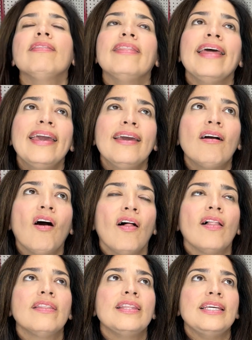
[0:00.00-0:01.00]
They
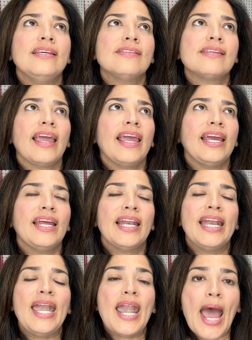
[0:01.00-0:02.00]
call these a
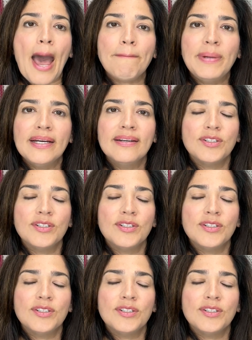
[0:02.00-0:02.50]
nap